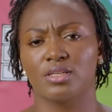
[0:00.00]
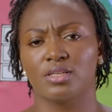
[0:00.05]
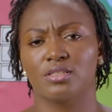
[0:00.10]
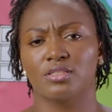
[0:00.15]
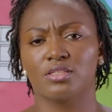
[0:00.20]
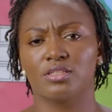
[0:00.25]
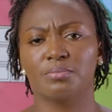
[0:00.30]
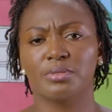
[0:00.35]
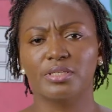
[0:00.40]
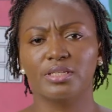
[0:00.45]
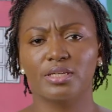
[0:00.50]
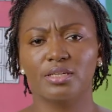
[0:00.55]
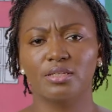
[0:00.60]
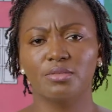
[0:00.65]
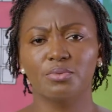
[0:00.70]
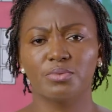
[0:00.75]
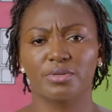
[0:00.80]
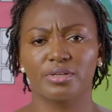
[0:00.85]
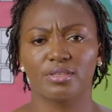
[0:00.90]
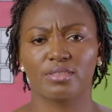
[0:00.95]
To
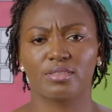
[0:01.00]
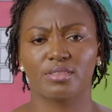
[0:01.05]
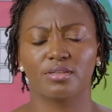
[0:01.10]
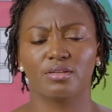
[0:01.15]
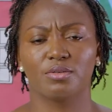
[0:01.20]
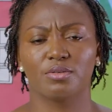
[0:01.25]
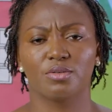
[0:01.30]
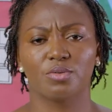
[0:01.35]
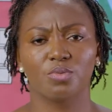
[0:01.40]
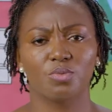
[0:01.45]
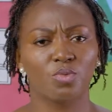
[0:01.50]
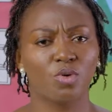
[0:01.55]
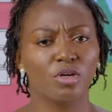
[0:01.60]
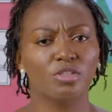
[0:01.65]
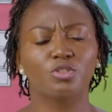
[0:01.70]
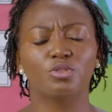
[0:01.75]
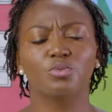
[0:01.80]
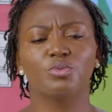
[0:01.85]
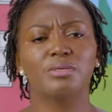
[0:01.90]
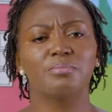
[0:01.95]
begin with,
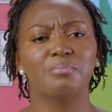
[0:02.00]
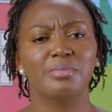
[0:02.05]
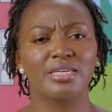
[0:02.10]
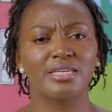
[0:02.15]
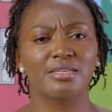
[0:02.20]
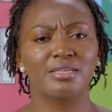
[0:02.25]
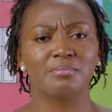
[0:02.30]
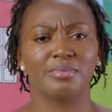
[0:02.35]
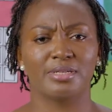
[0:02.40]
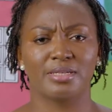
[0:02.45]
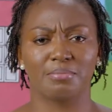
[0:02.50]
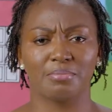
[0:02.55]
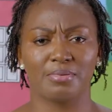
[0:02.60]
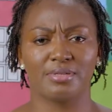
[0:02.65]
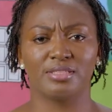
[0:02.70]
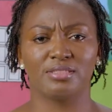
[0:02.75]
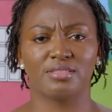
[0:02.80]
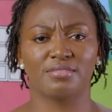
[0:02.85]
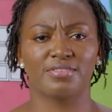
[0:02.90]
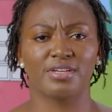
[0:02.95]
what do we mean by
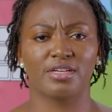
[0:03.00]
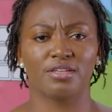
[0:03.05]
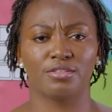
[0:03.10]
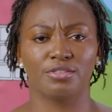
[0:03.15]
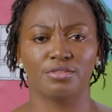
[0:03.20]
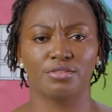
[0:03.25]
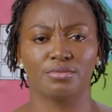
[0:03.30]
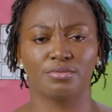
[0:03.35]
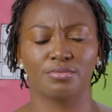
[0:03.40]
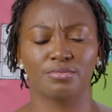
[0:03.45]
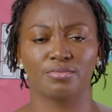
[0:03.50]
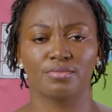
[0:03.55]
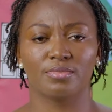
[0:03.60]
place value?